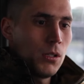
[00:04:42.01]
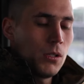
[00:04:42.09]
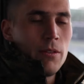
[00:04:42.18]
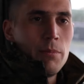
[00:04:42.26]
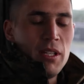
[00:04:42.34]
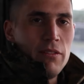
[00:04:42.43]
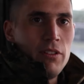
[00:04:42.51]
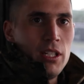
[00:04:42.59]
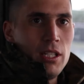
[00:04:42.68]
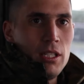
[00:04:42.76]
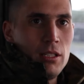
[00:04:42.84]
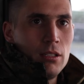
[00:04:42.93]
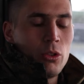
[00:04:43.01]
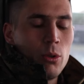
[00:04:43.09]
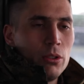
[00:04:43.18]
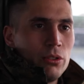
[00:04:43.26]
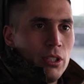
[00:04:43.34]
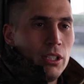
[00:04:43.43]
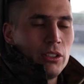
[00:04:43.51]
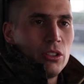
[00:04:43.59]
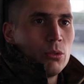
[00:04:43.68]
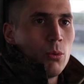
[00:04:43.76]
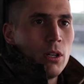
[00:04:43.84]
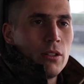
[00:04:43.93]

The B V two oh six is one